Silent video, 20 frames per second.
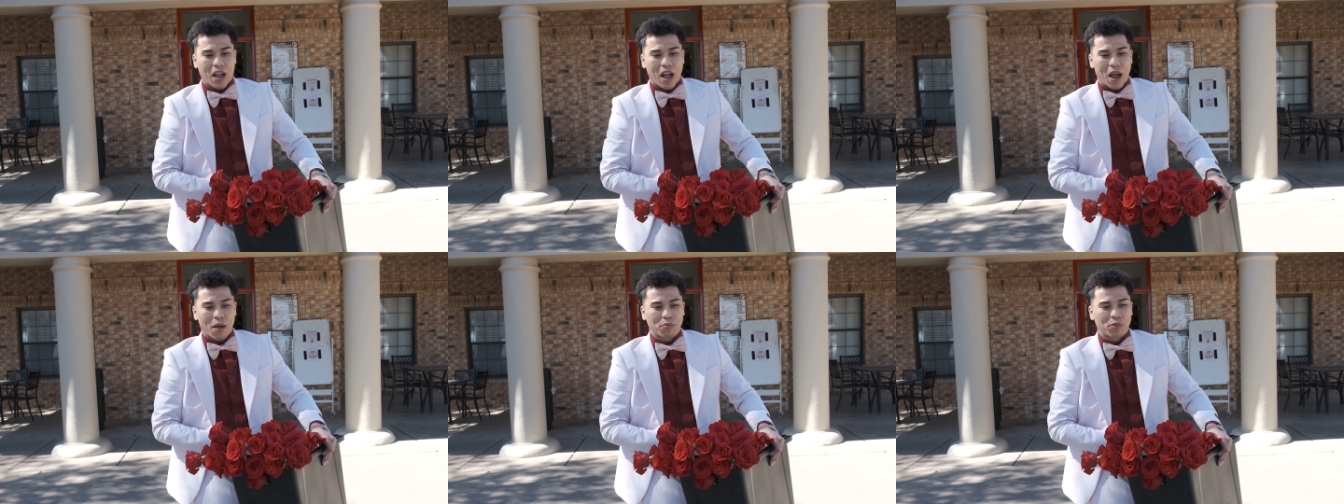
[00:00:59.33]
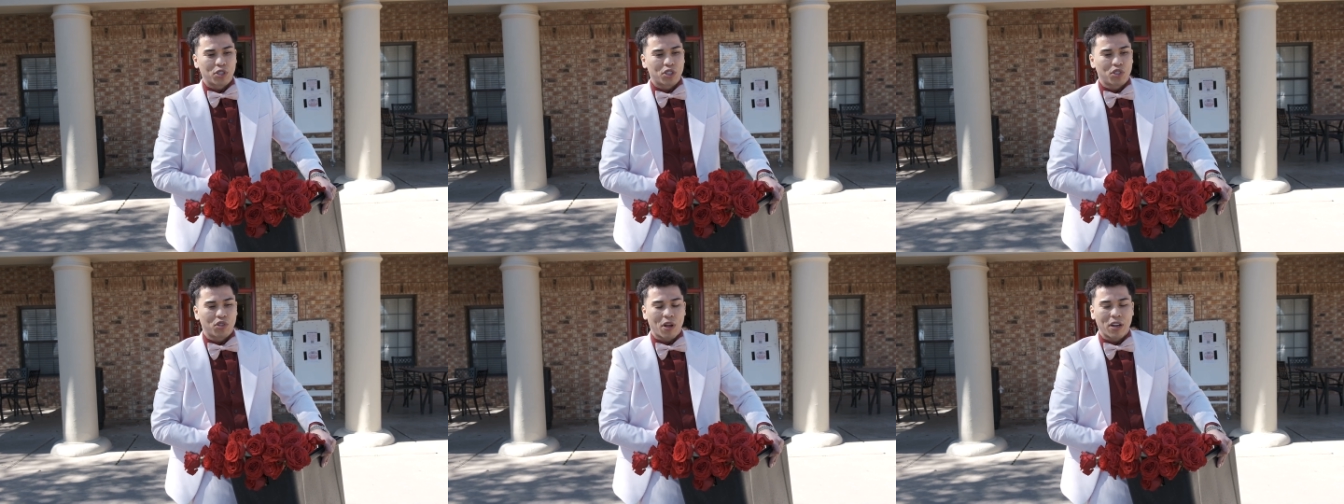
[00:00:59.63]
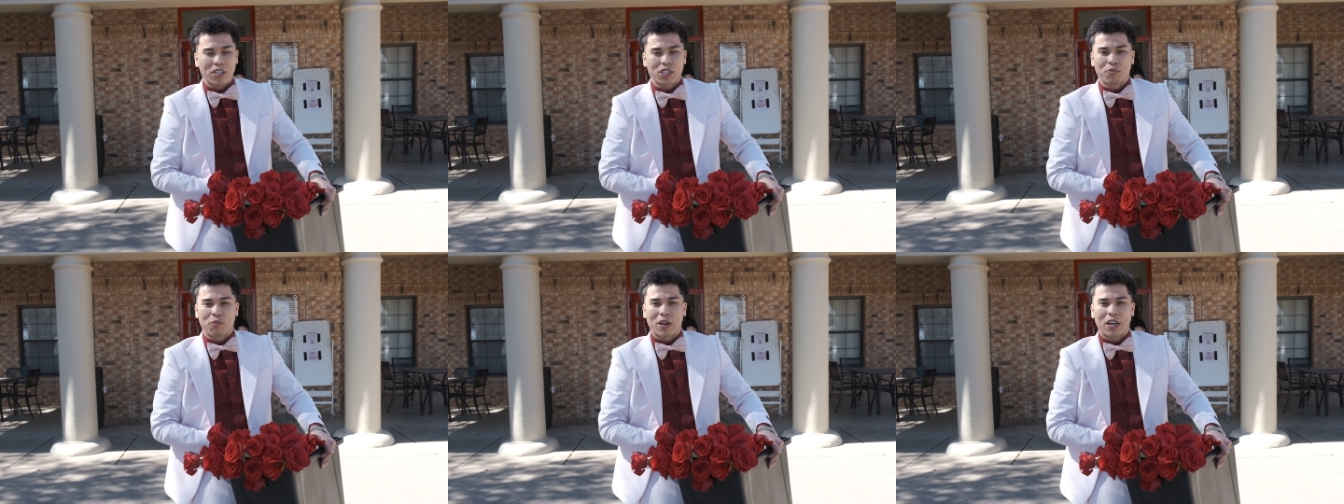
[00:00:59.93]
I'm just
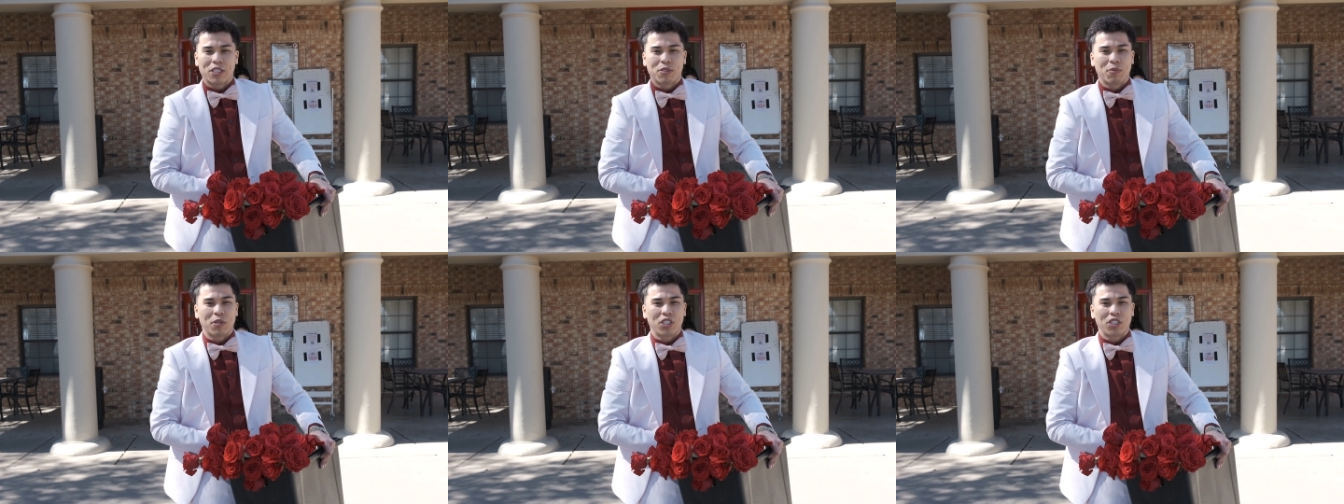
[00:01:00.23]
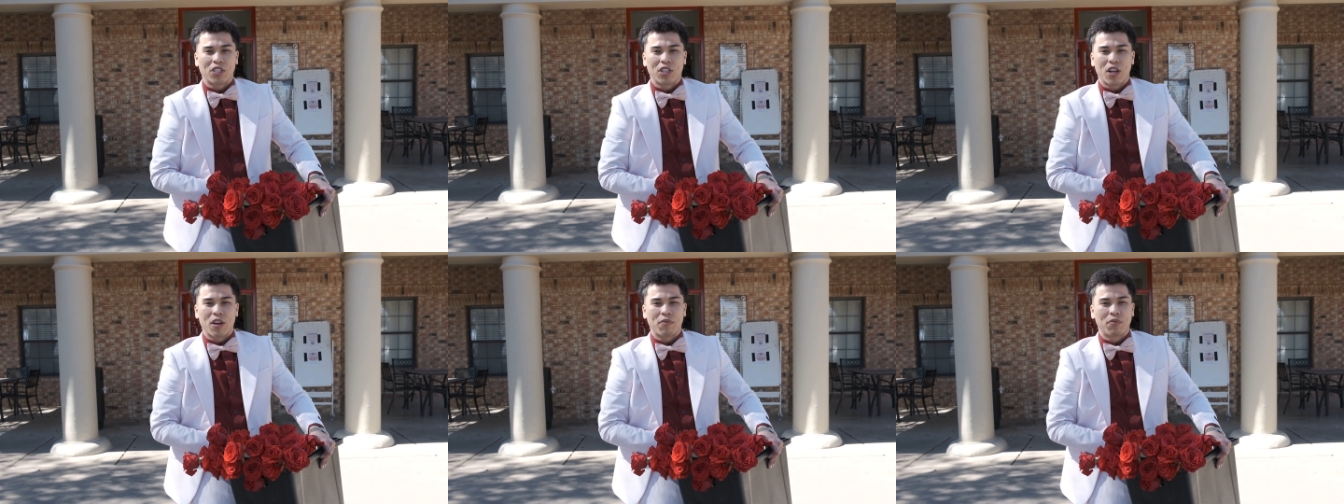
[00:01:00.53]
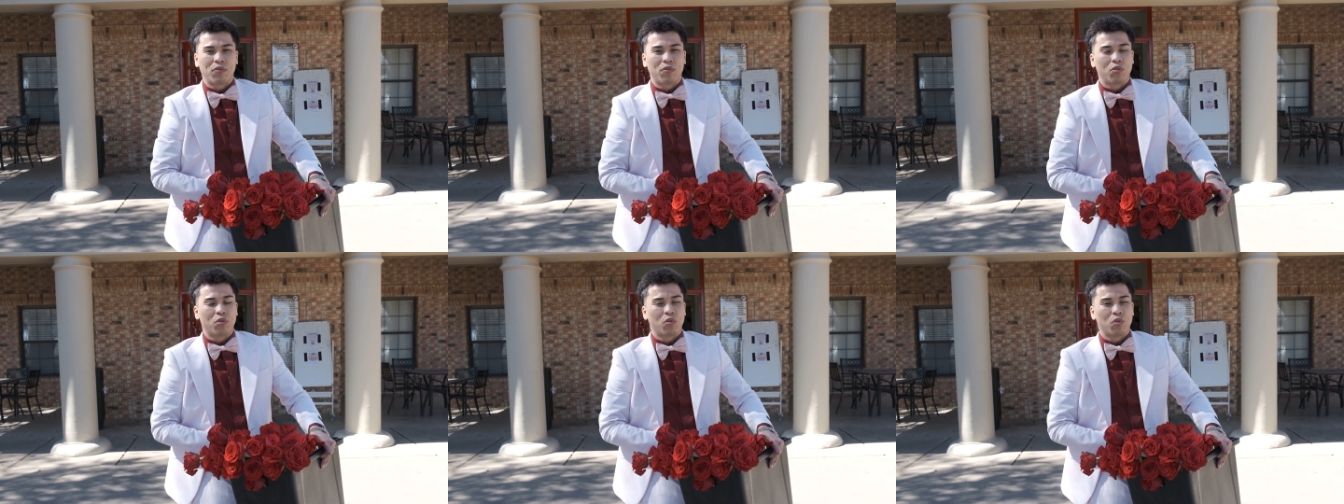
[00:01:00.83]
trying to spread as much love
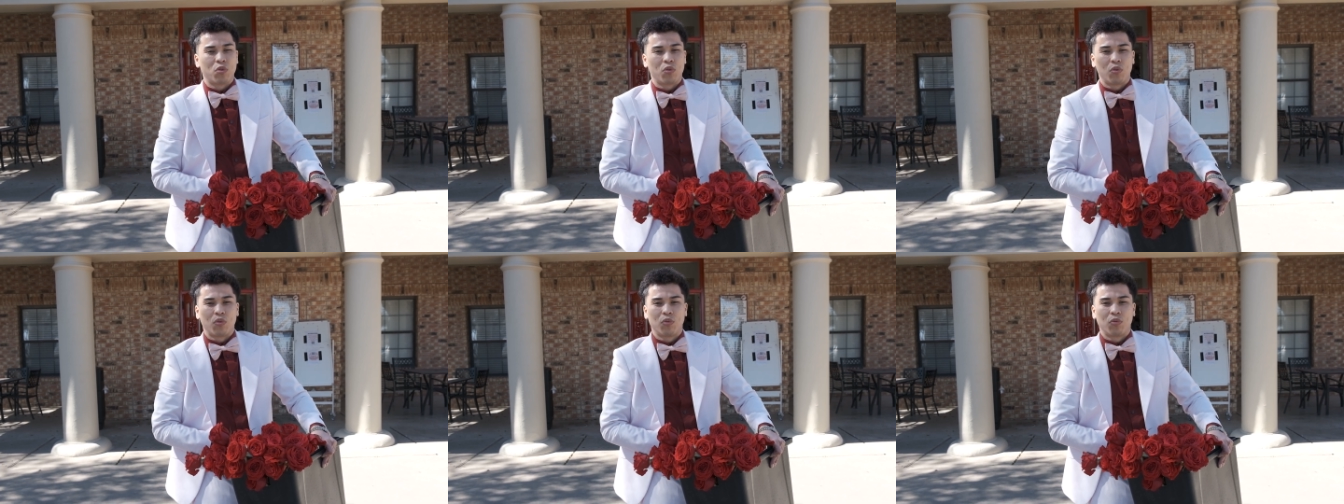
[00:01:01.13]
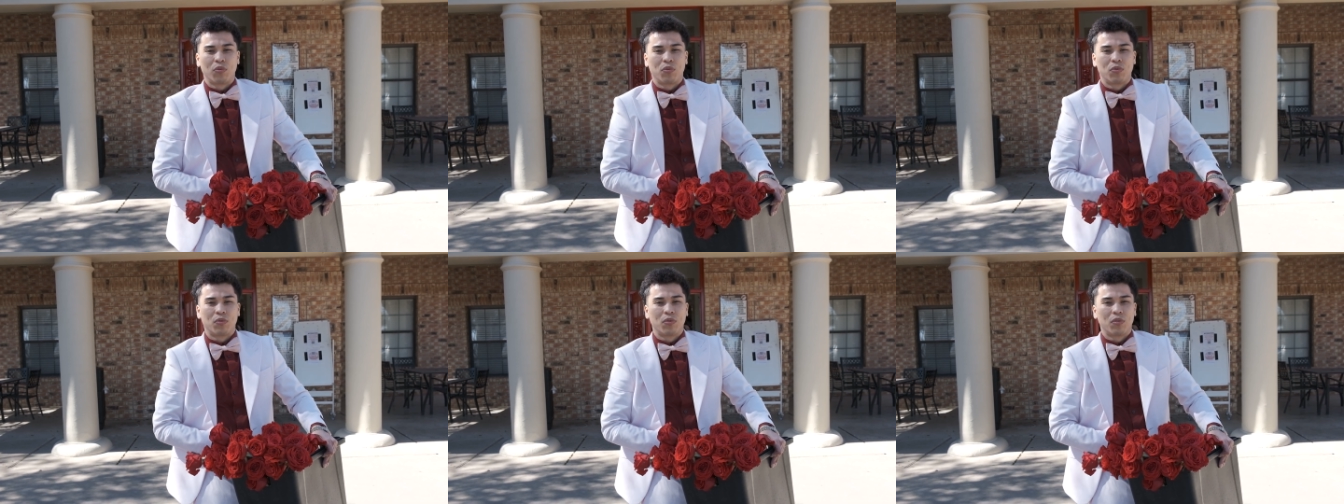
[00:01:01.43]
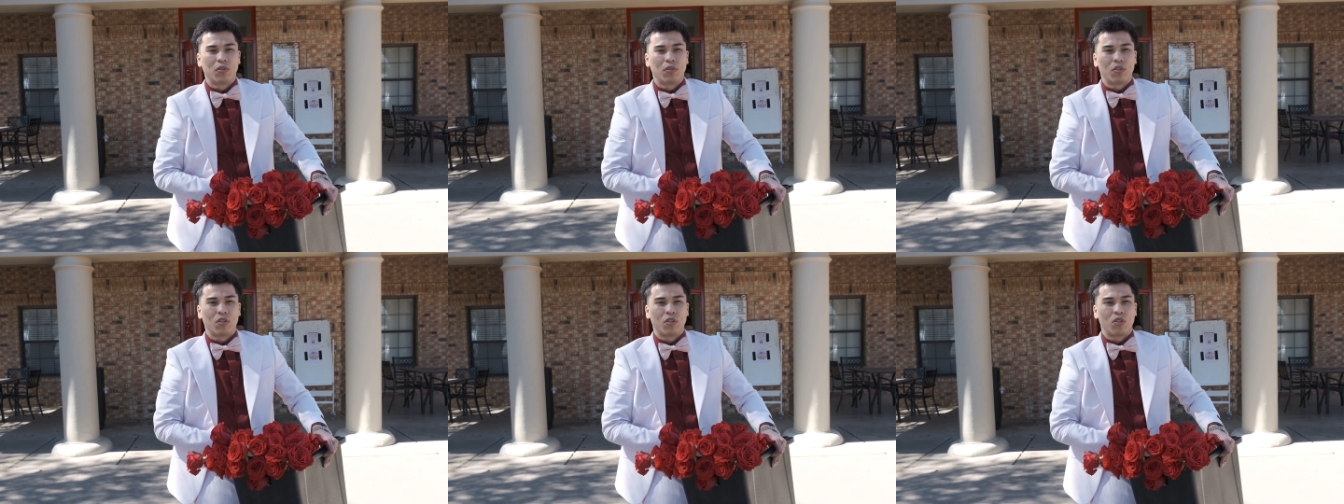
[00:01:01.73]
through
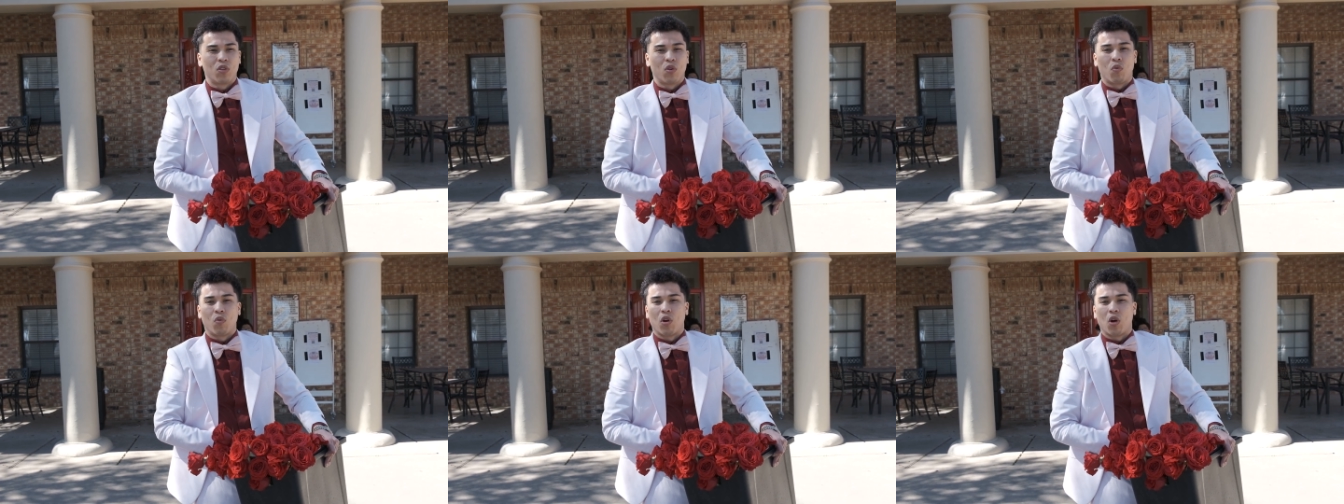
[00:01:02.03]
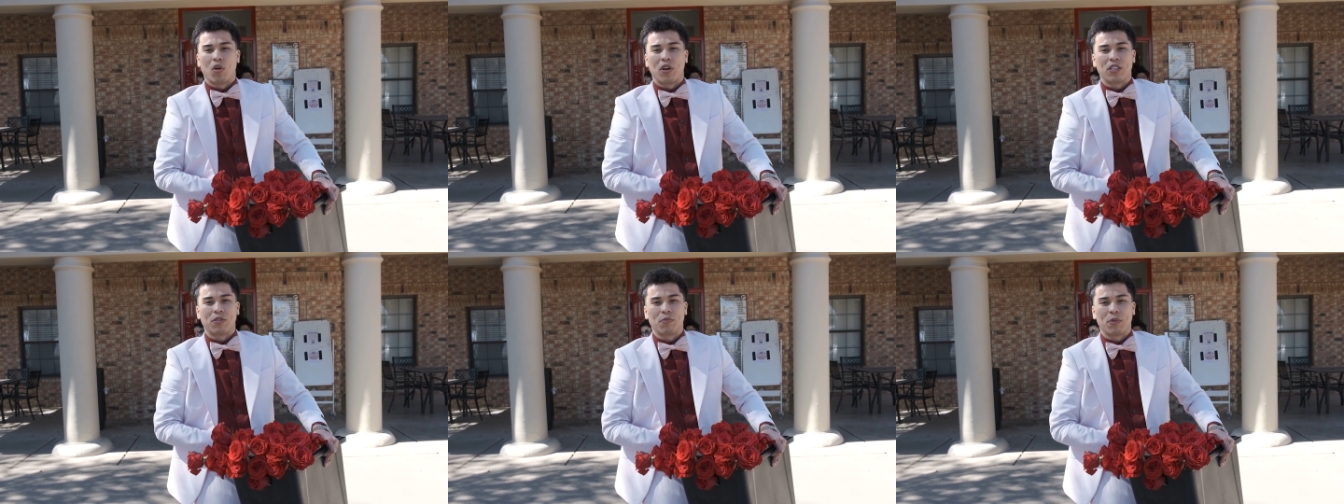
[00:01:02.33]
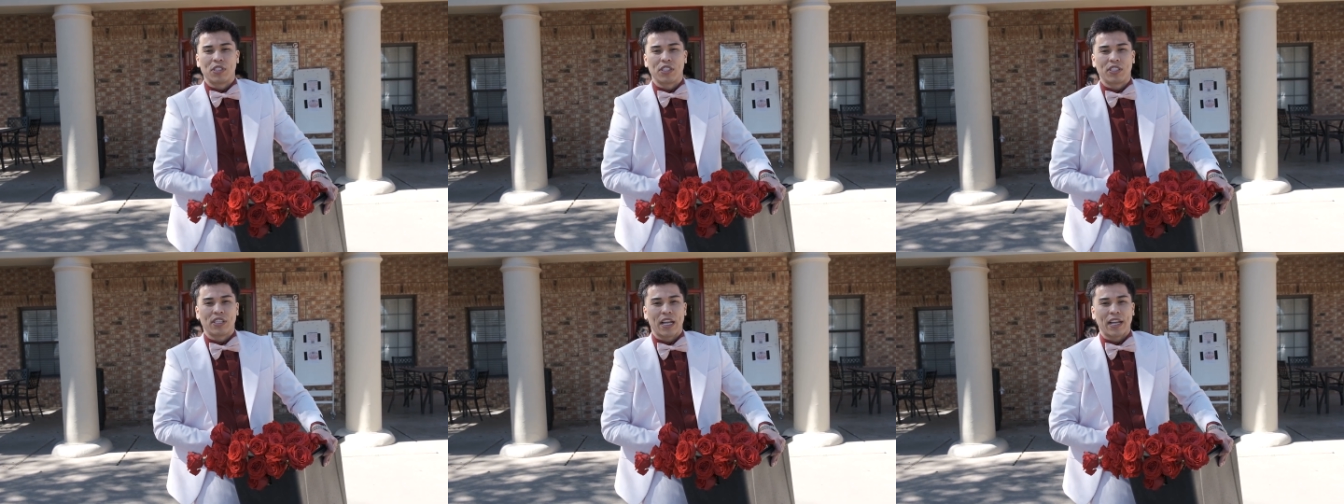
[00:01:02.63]
the world as
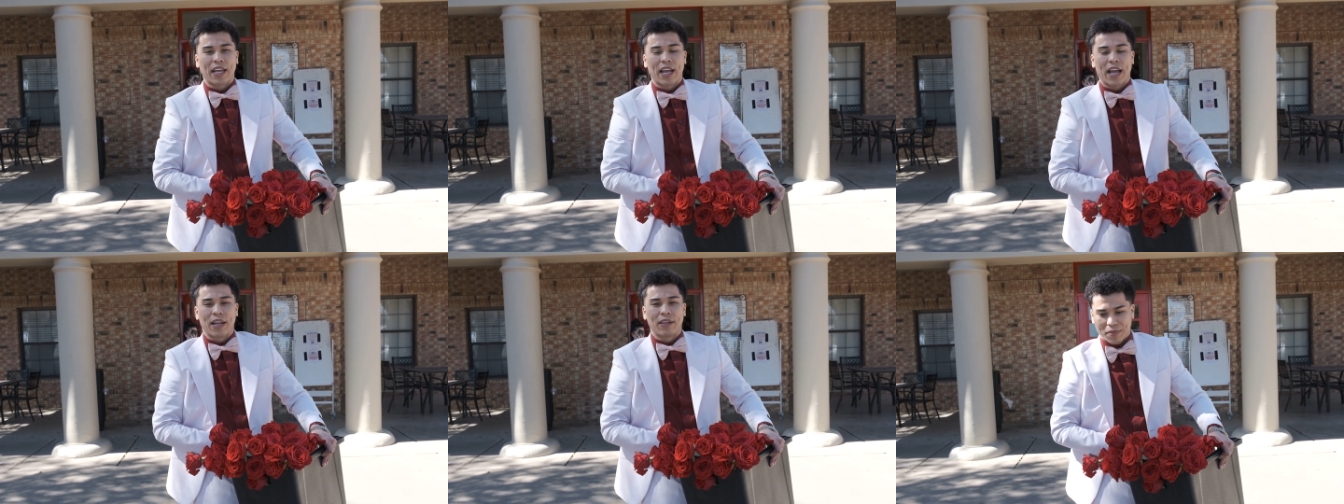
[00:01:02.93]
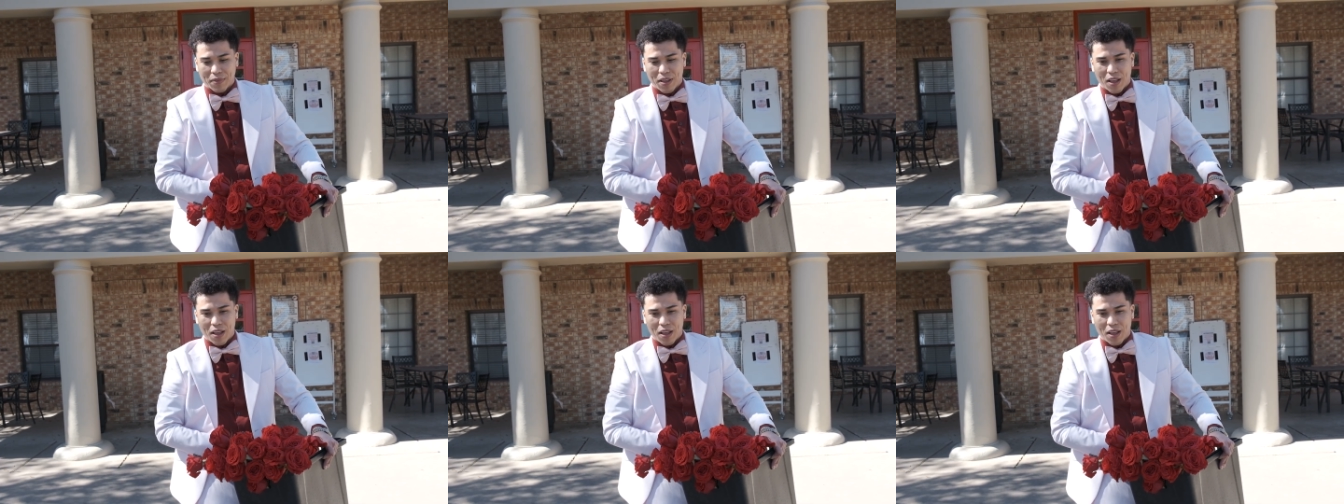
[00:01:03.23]
much as I can.